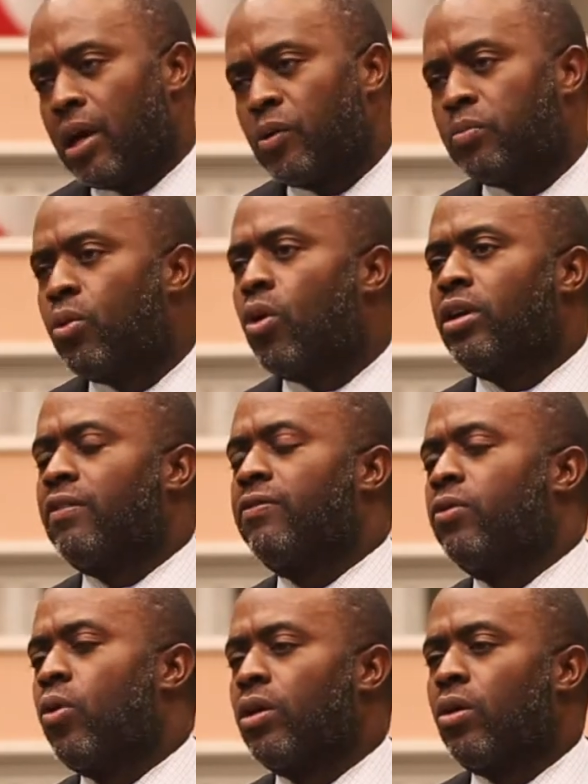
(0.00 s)
I was born at
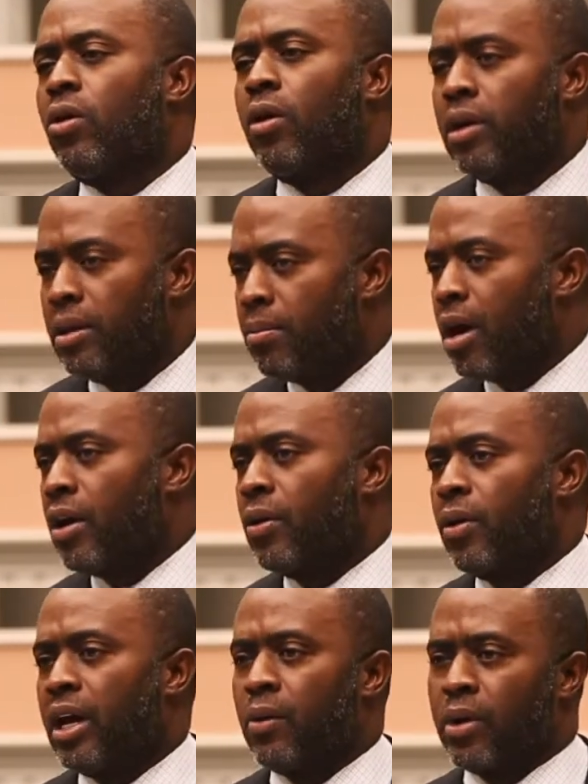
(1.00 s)
Fort Ord in
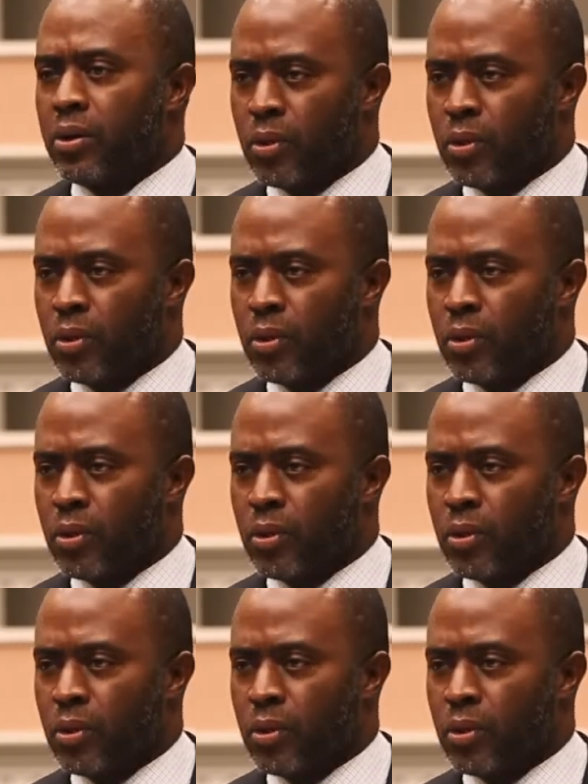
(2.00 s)
Monterey when